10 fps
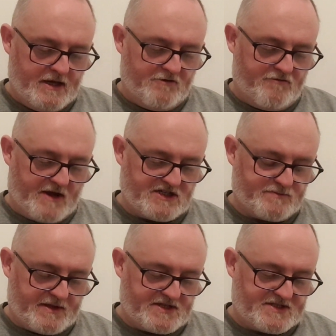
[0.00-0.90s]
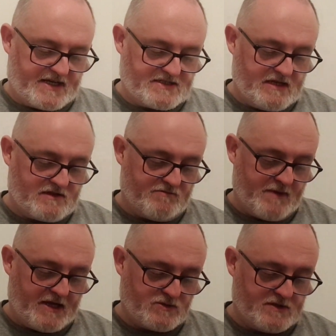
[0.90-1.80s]
freshest by the 16th of
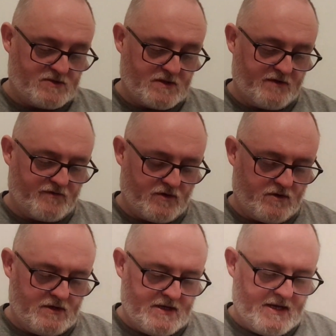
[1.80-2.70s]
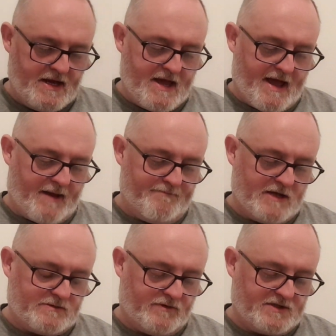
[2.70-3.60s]
May 2024, and
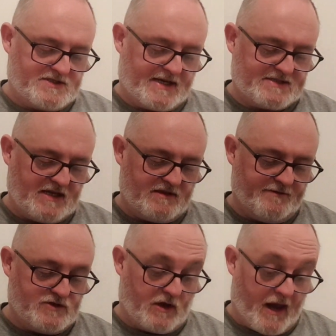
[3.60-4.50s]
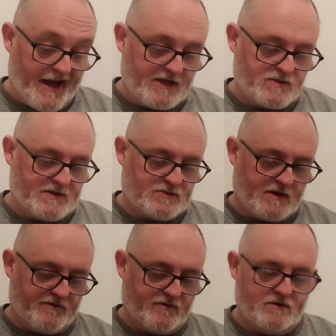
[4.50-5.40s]
best before the 16th of July
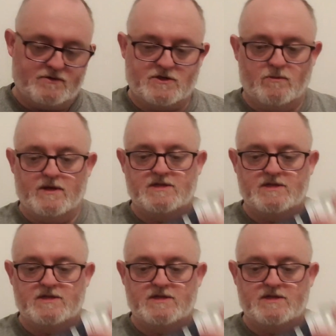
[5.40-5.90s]
2024. So we're